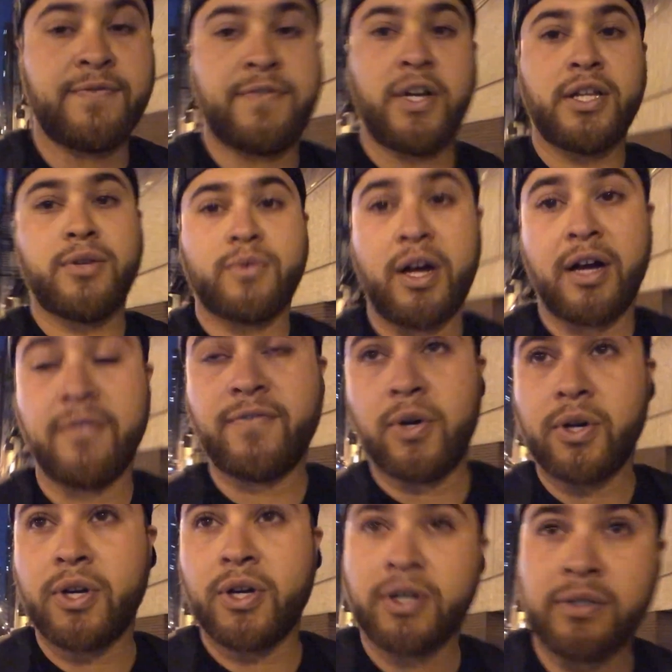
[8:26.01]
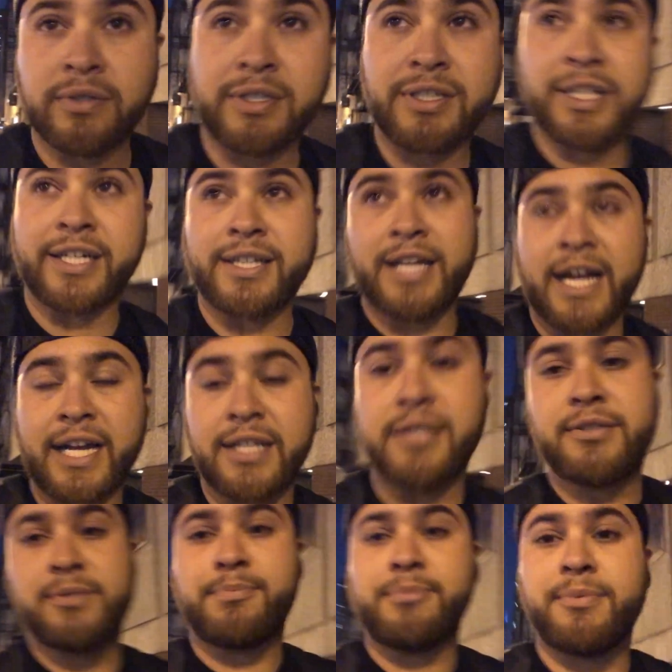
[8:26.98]
Follow Rawfoto, click like
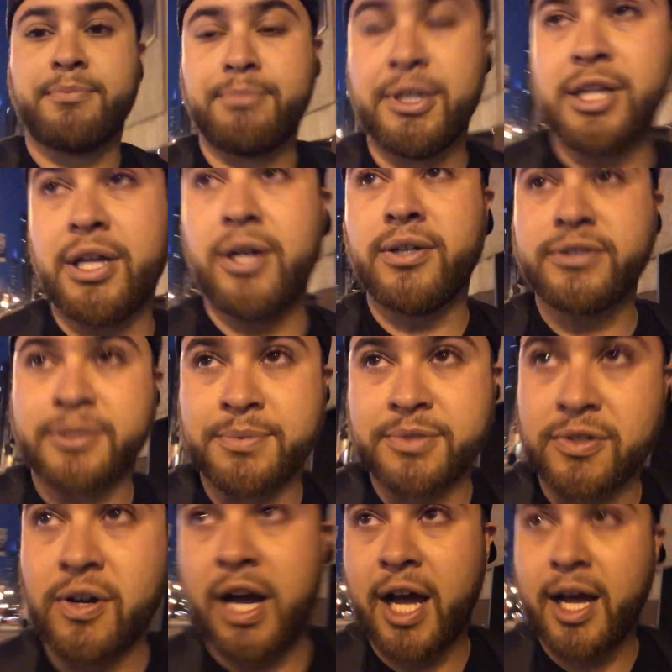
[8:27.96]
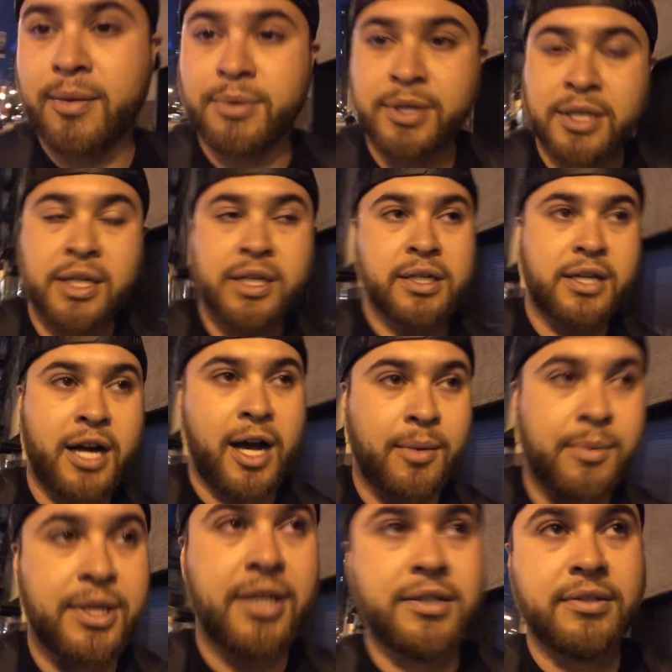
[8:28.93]
below, subscribe,
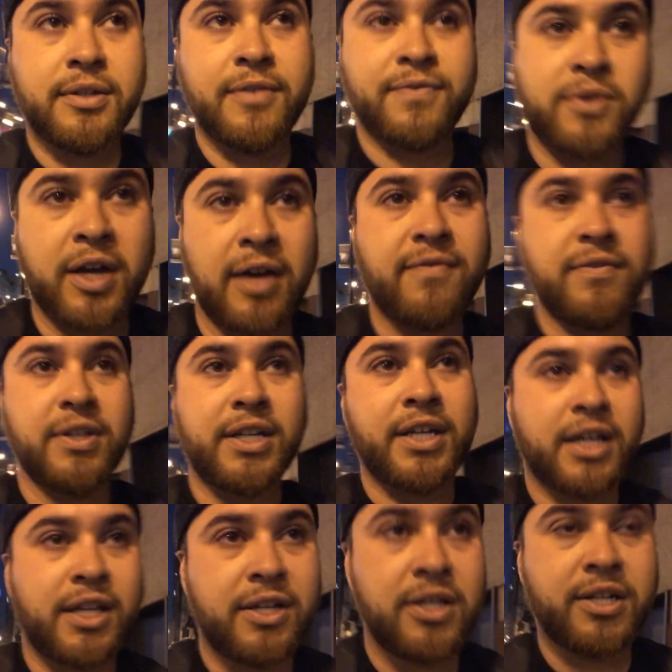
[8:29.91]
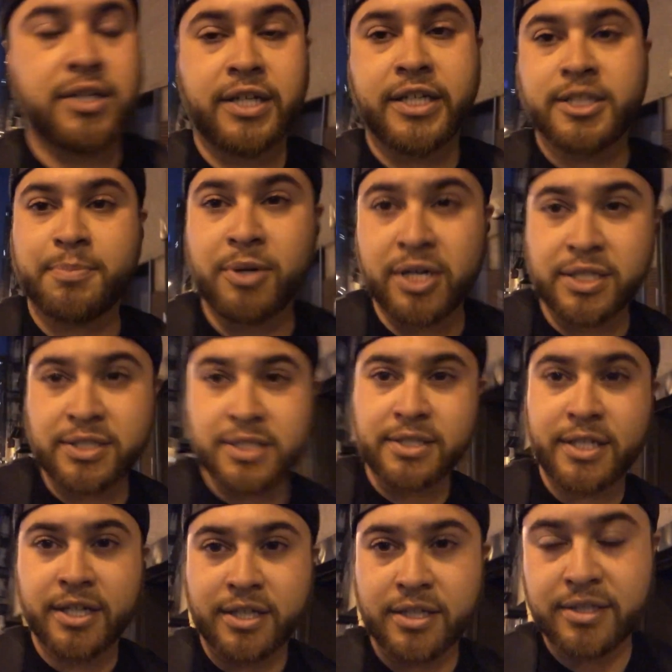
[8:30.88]
comment if you have any other experiences
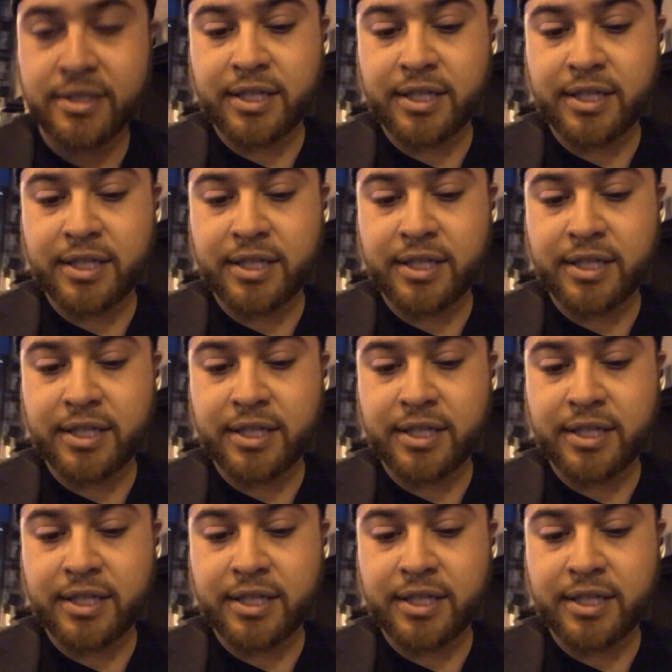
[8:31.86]
here in the